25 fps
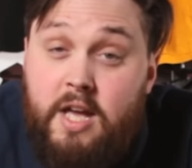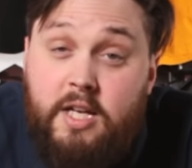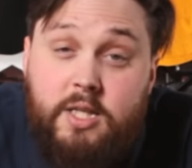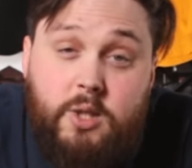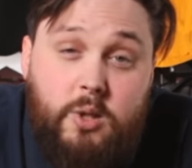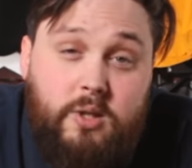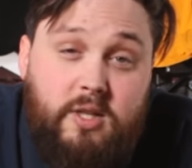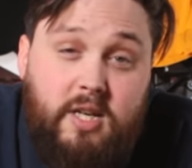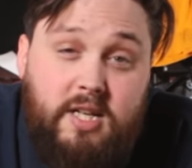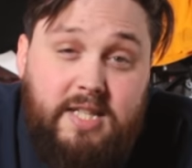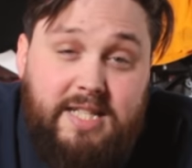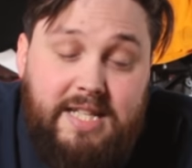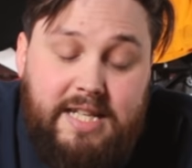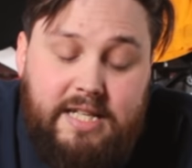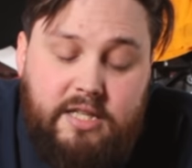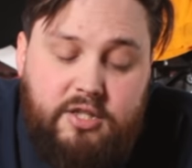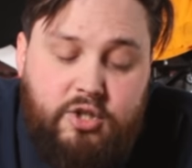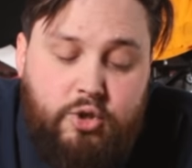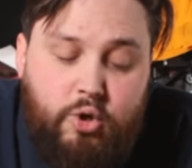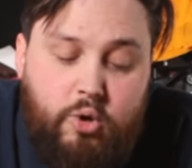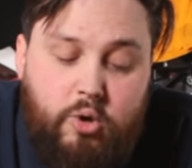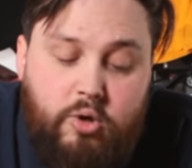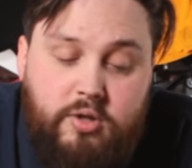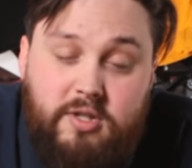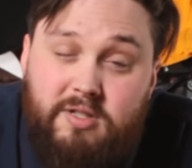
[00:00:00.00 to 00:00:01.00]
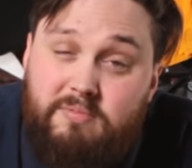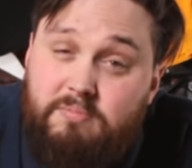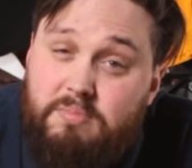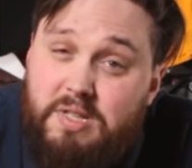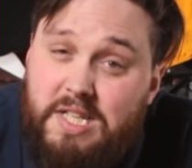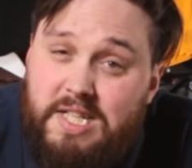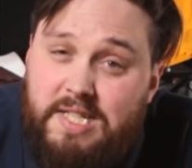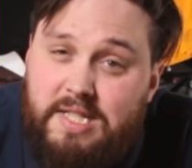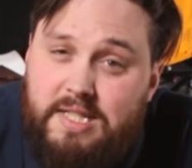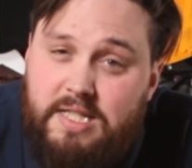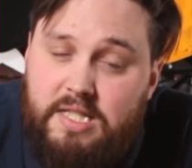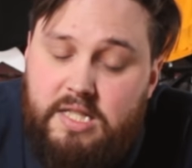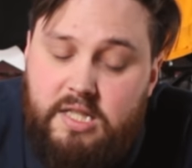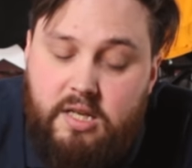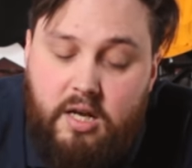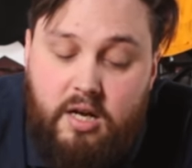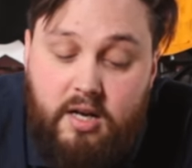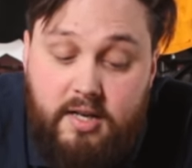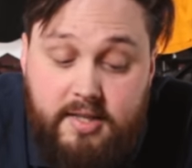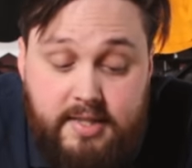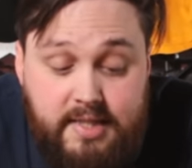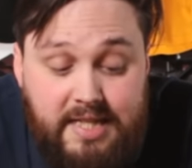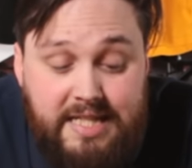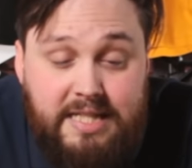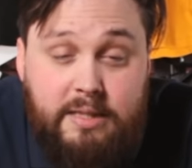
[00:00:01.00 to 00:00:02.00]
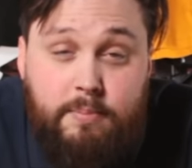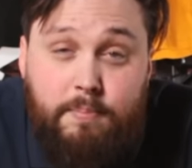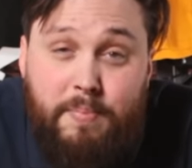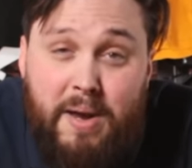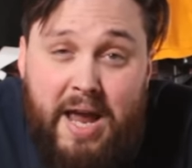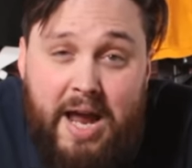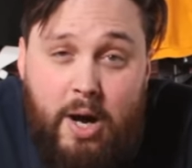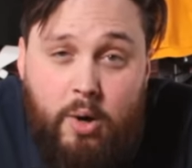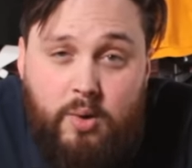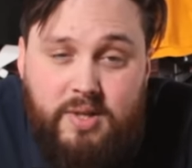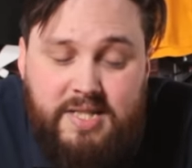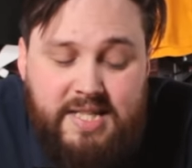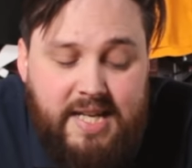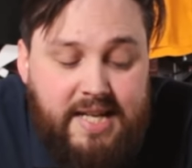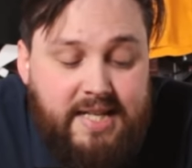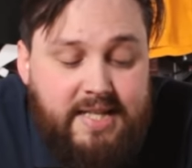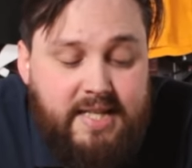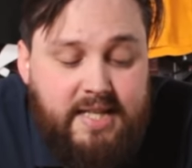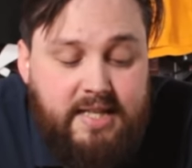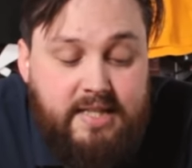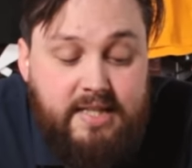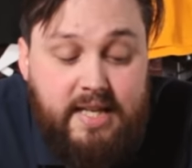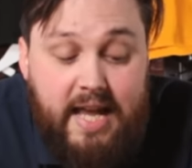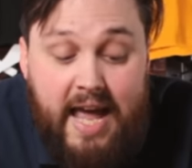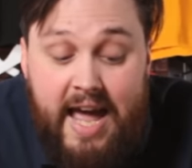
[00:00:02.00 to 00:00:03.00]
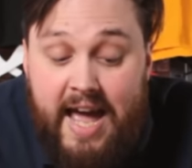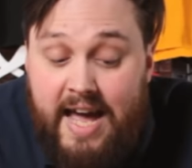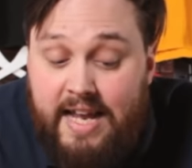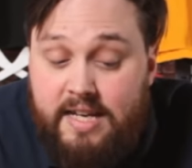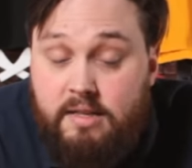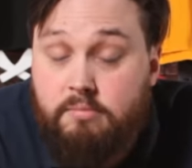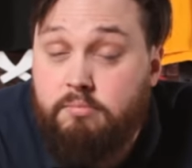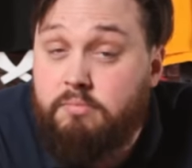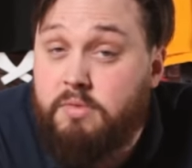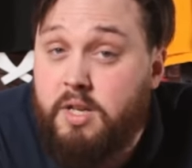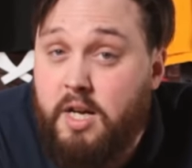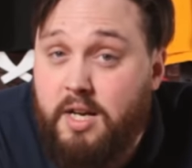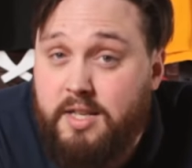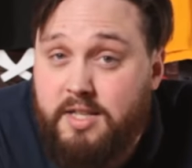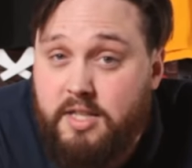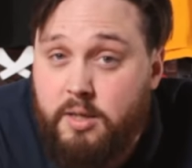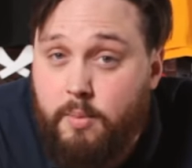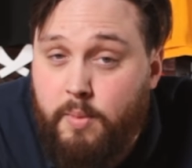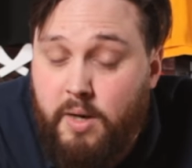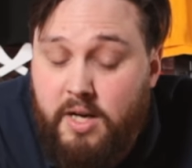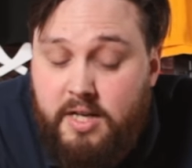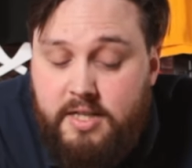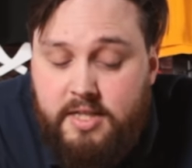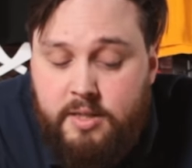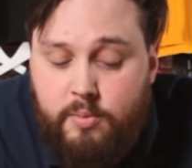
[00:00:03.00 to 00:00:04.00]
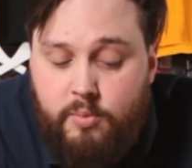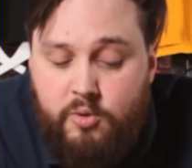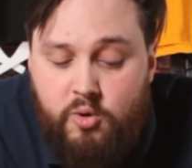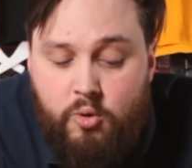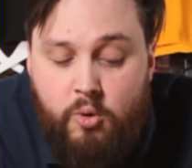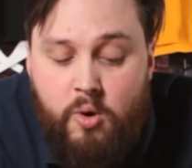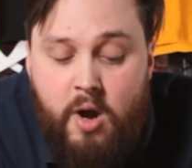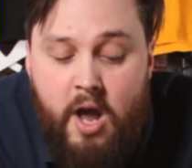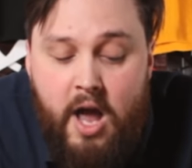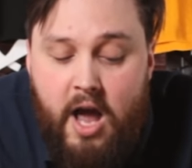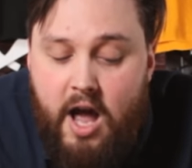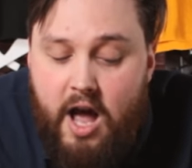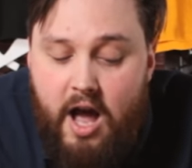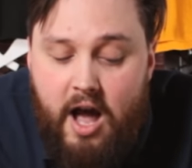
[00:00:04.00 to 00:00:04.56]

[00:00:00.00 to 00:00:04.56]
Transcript: So a nice little torch, decent size, decent power settings, and customizable.